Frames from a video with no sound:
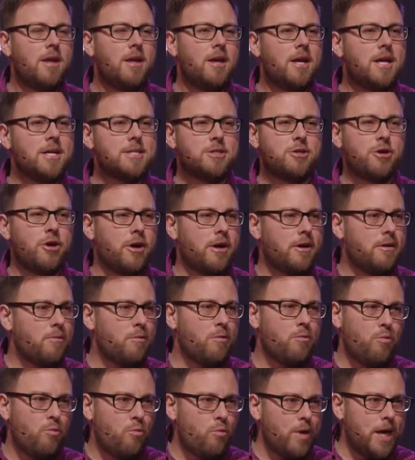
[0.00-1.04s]
Because
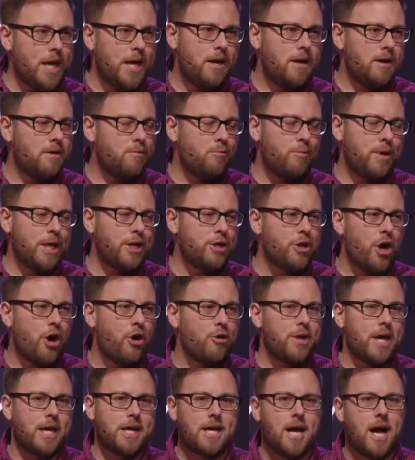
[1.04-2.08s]
look, we, we know that